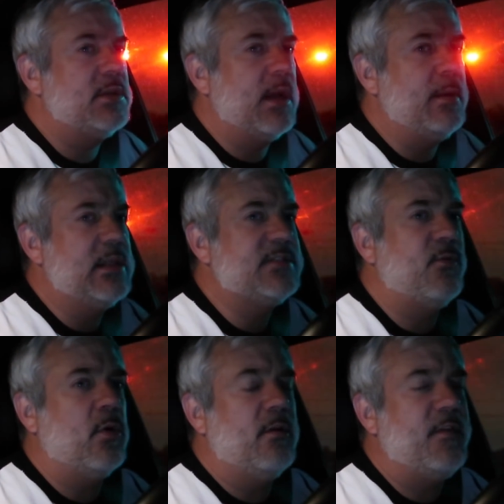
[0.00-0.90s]
I think he's
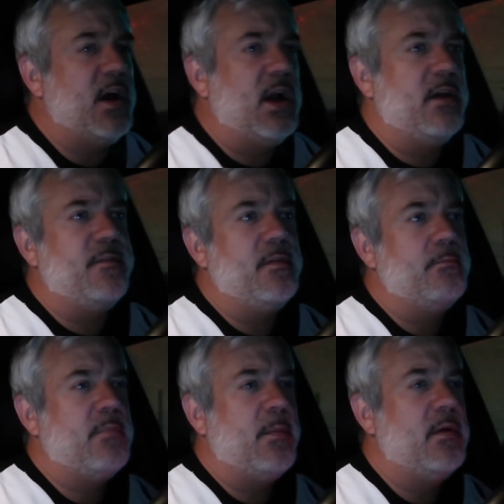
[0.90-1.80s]
four or
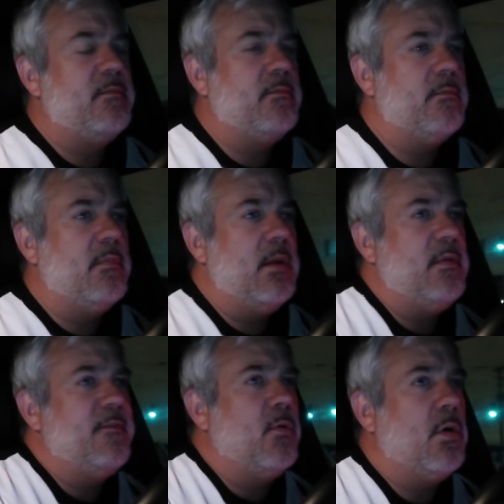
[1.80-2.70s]
five, maybe
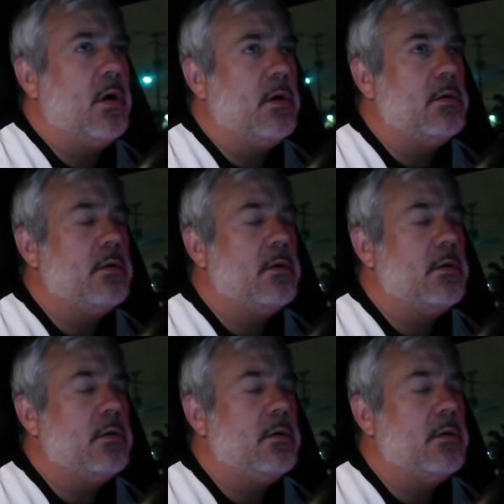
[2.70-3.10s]
maybe four.